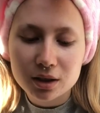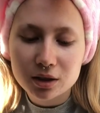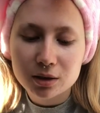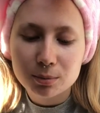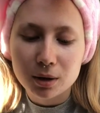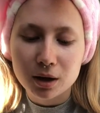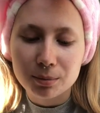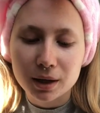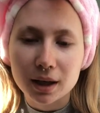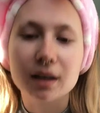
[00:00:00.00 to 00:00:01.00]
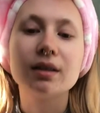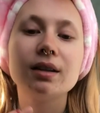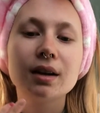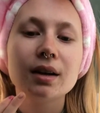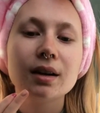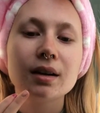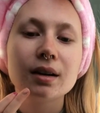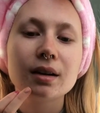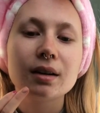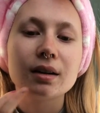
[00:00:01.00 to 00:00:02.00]
and just pop that
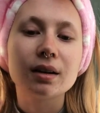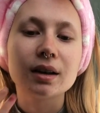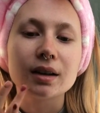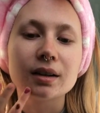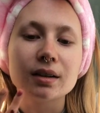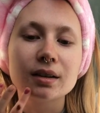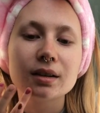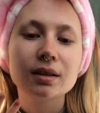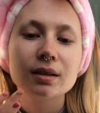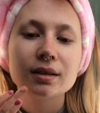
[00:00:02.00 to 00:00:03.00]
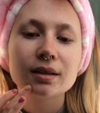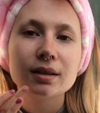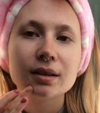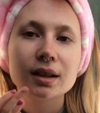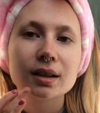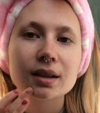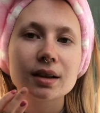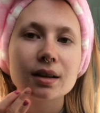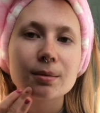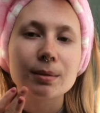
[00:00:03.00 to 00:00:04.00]
on
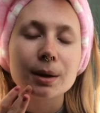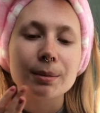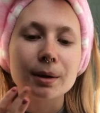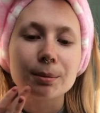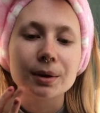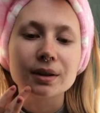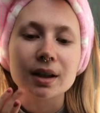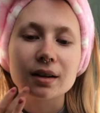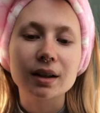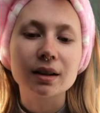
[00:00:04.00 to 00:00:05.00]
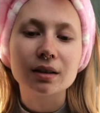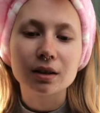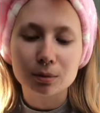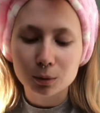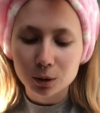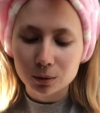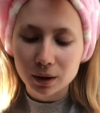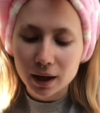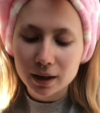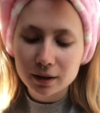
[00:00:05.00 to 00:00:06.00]
my pimples that are like a little more
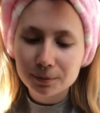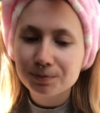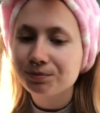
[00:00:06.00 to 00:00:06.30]
red.